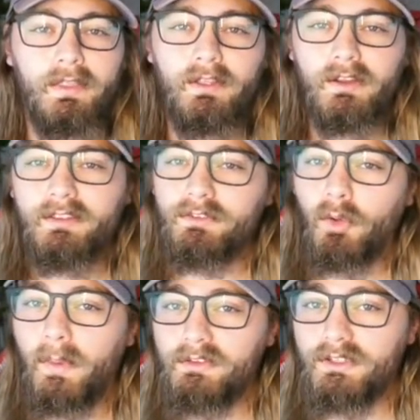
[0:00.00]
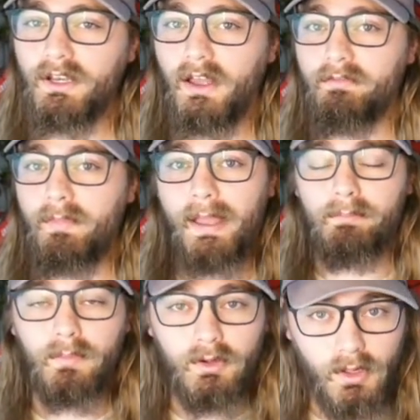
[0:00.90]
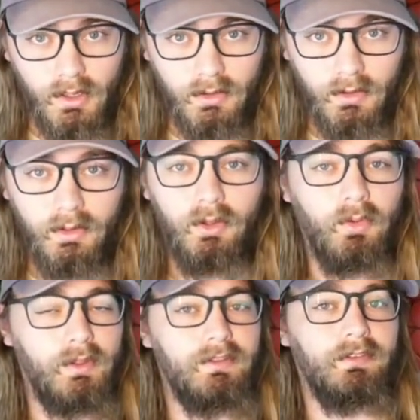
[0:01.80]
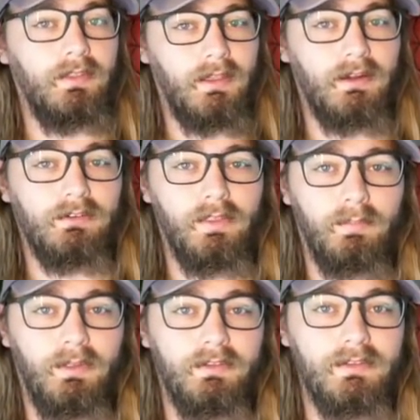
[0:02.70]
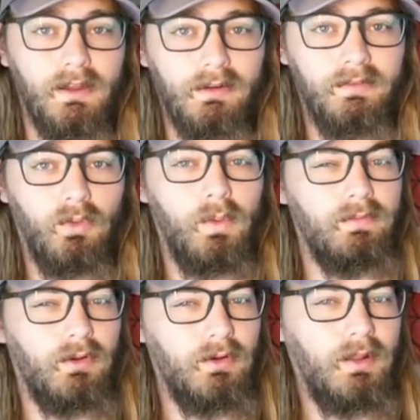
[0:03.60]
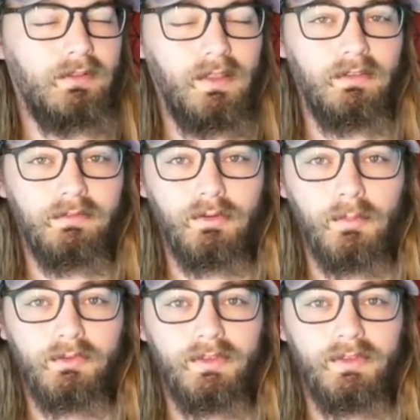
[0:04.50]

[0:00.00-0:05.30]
There is no mention of Matt Murdock, who is the character that plays Daredevil. We've heard extensive rumors